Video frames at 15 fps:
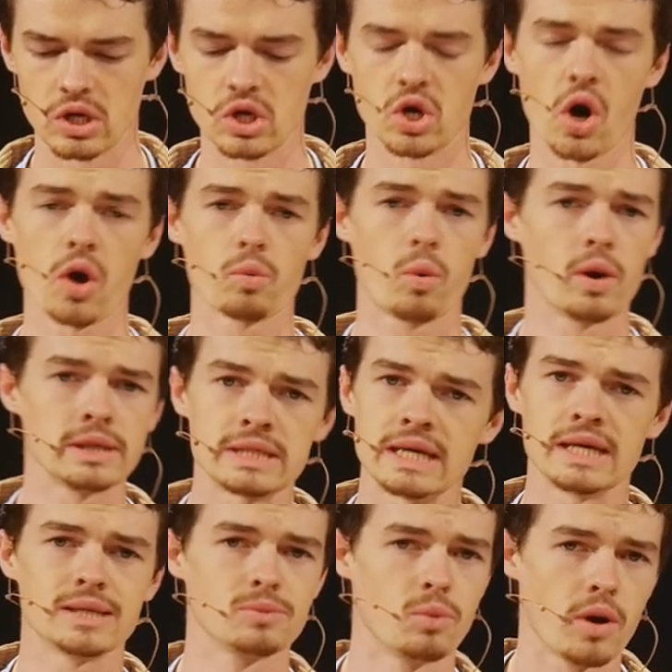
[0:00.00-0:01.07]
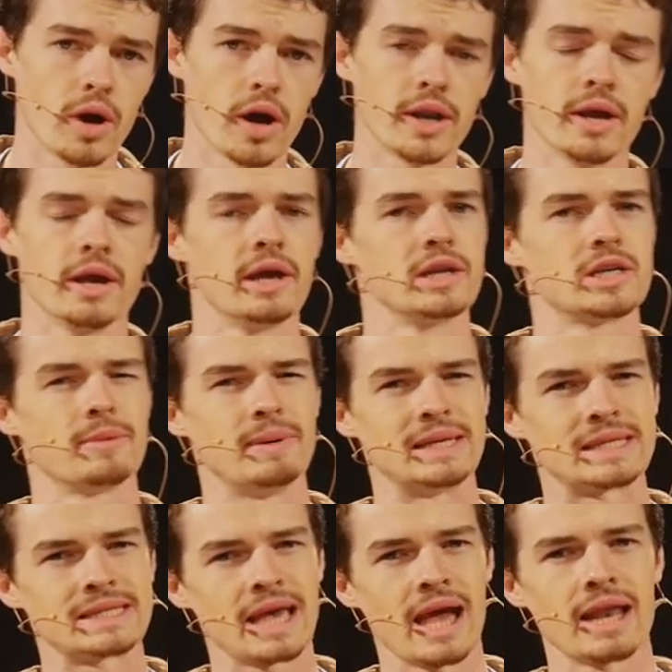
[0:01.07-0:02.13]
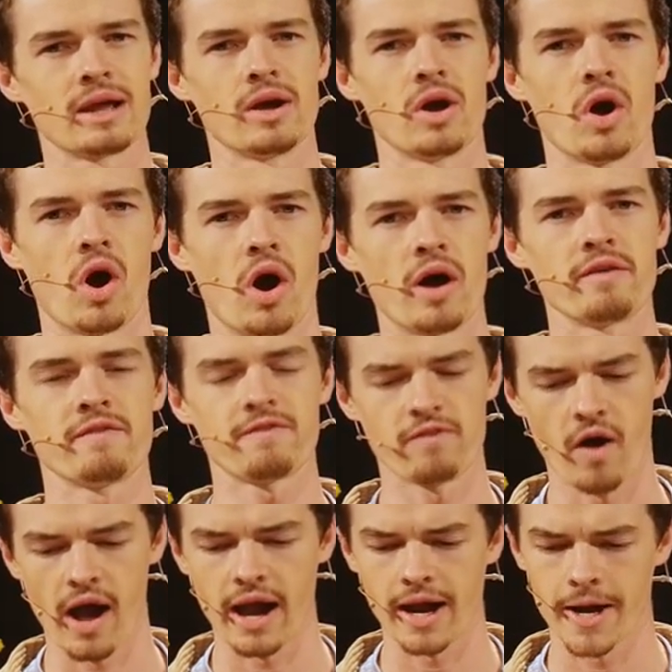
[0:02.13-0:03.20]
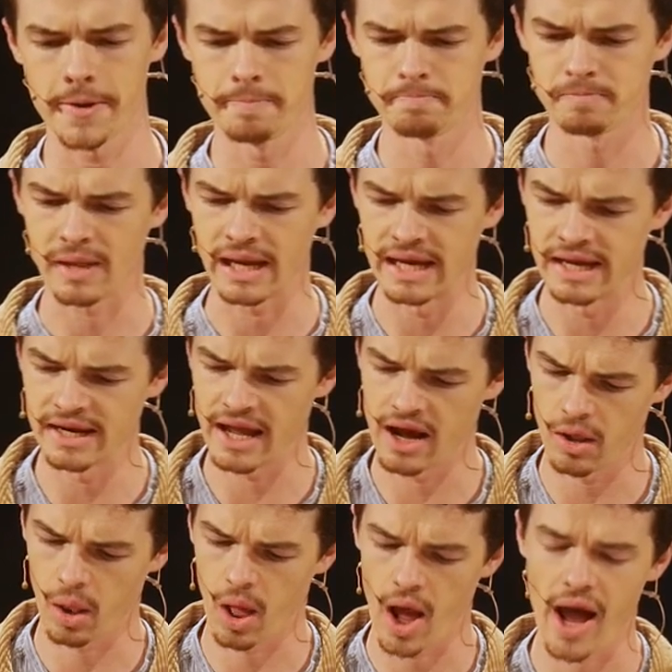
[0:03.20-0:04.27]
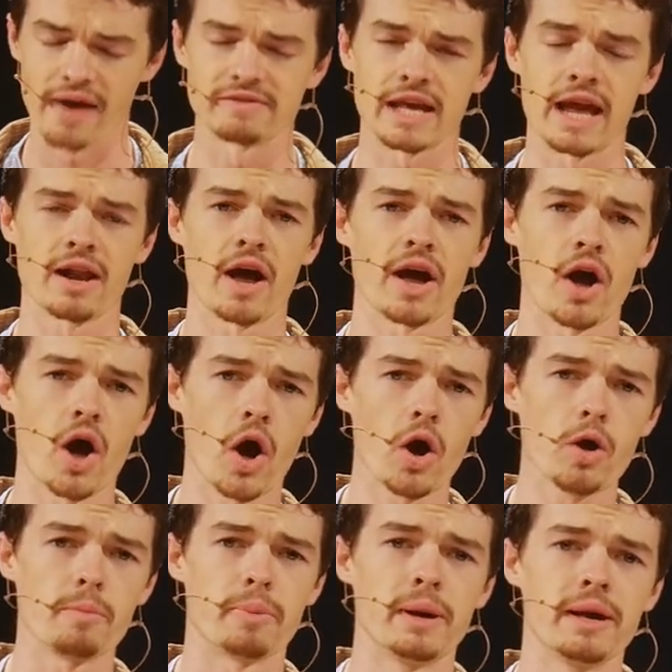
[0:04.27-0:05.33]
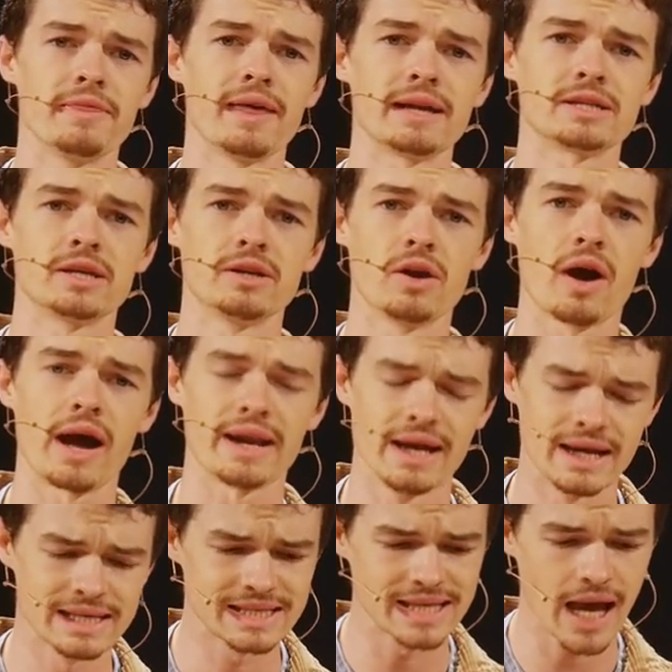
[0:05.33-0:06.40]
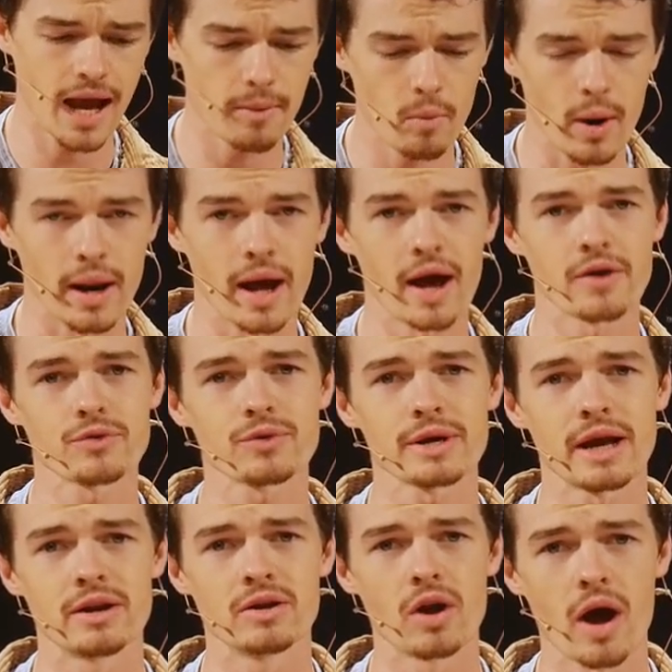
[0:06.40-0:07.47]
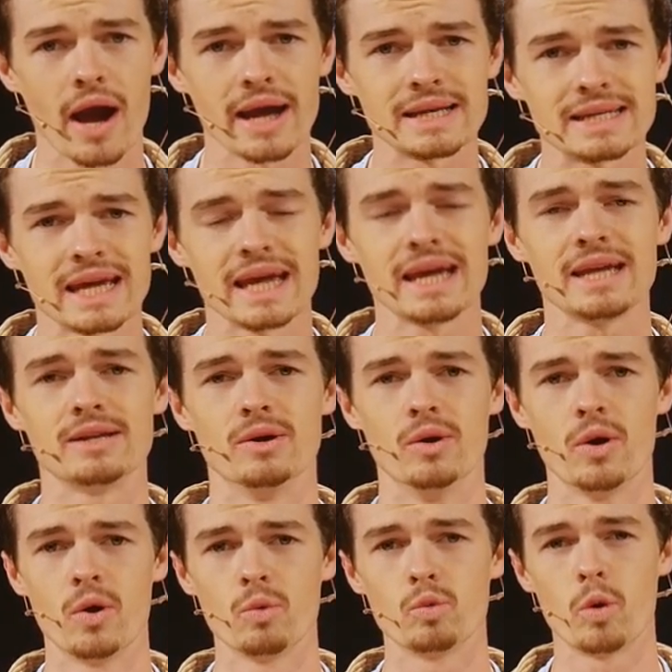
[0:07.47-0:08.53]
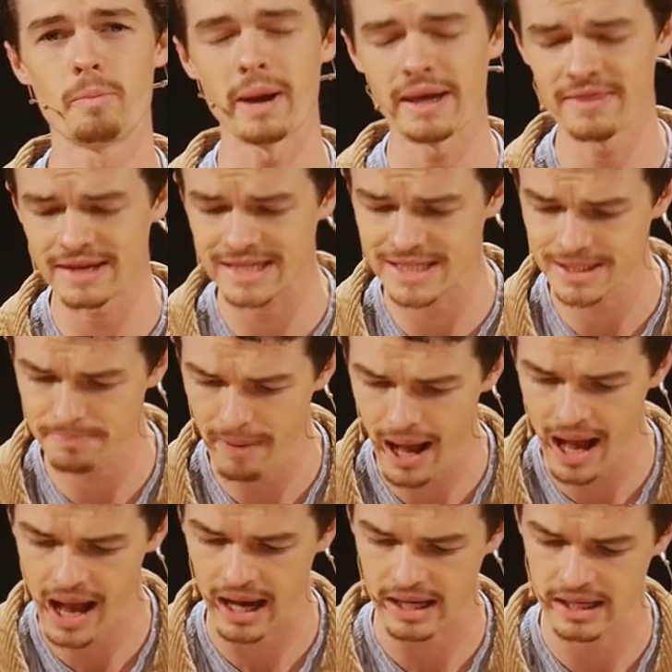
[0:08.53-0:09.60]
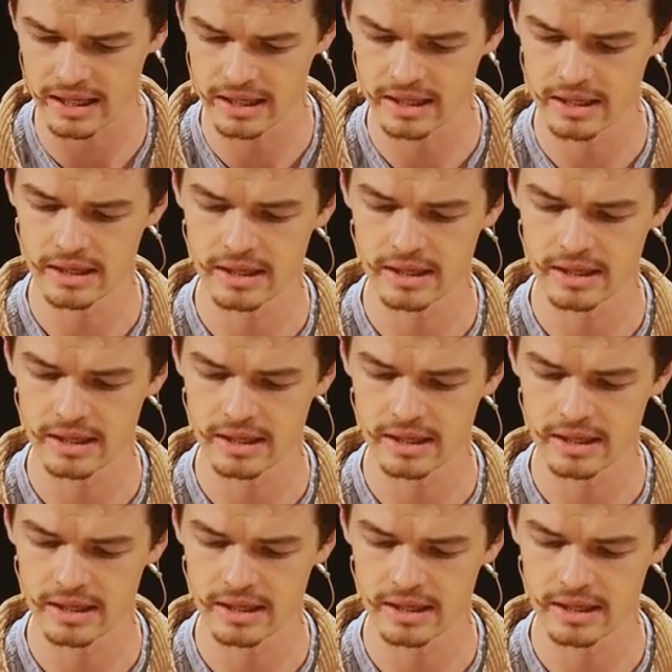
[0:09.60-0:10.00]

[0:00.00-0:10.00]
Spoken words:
God wants his word to be set on fire in our lives. And I hope that tonight, Psalm 119 will be the spark